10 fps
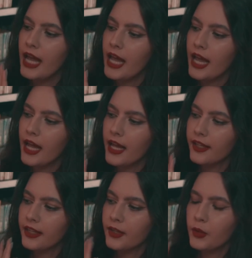
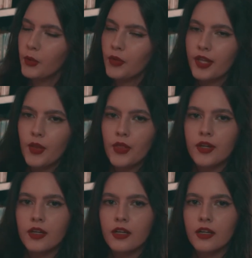And I know that
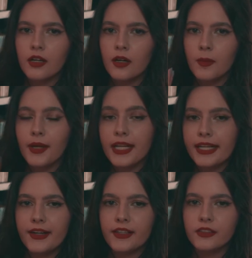the main
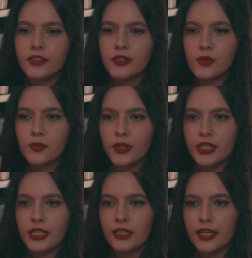character is
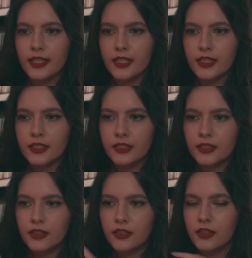pretty, like,
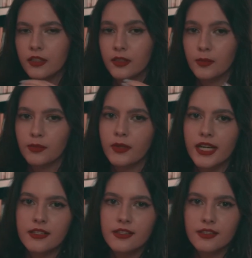
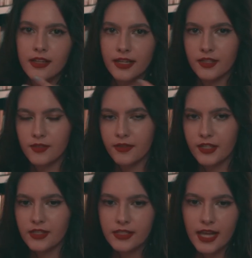depressed, and it's
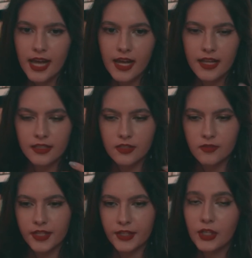very sad, it's
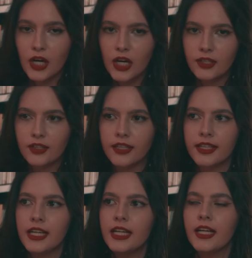very
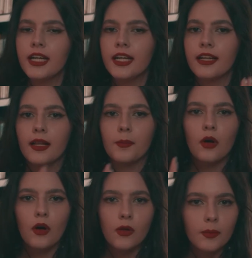gothic, and
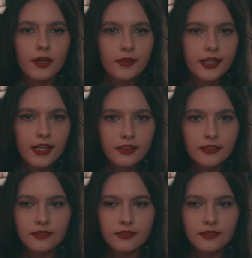I'm all about that.